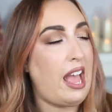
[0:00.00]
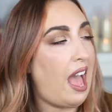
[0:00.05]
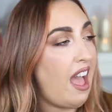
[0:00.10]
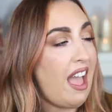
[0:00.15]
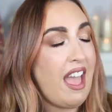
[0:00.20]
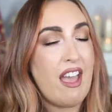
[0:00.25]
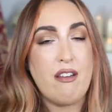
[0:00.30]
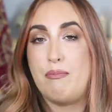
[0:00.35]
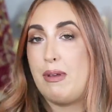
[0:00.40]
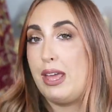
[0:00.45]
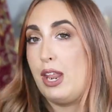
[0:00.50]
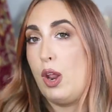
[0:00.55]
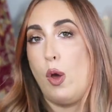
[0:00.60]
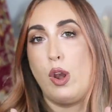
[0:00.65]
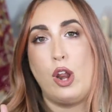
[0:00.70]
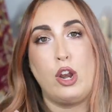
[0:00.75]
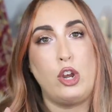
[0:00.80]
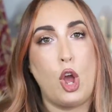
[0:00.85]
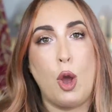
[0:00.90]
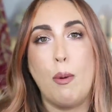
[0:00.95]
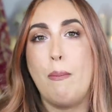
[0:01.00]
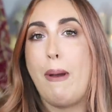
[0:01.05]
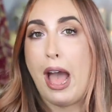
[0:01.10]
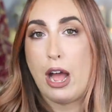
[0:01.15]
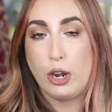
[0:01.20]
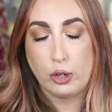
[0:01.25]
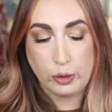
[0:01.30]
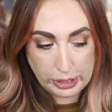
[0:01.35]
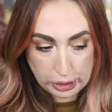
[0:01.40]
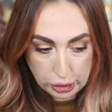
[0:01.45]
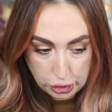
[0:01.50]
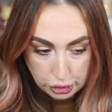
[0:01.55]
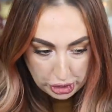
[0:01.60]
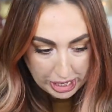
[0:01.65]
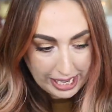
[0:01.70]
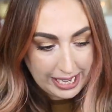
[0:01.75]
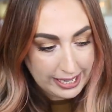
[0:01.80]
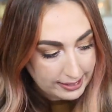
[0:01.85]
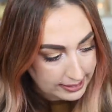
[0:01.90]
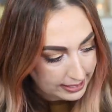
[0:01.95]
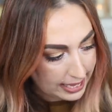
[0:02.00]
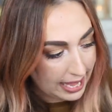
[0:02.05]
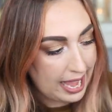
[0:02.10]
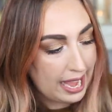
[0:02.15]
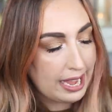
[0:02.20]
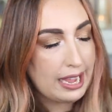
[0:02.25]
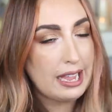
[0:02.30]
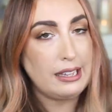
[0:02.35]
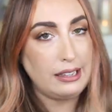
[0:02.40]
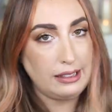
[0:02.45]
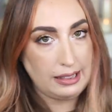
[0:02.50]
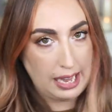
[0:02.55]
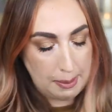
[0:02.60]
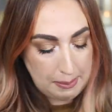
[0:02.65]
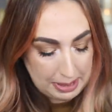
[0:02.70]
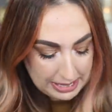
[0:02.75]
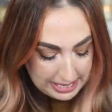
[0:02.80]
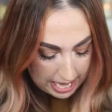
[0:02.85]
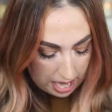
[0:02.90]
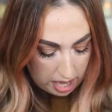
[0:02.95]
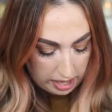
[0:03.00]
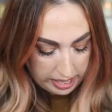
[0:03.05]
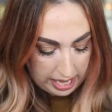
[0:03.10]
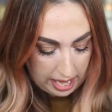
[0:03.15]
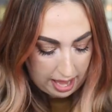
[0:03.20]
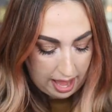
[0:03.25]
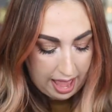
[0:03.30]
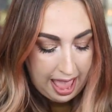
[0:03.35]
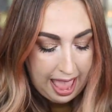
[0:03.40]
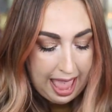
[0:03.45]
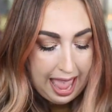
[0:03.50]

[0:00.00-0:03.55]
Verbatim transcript: I have been on a No Boundaries jeans kick, let me tell you.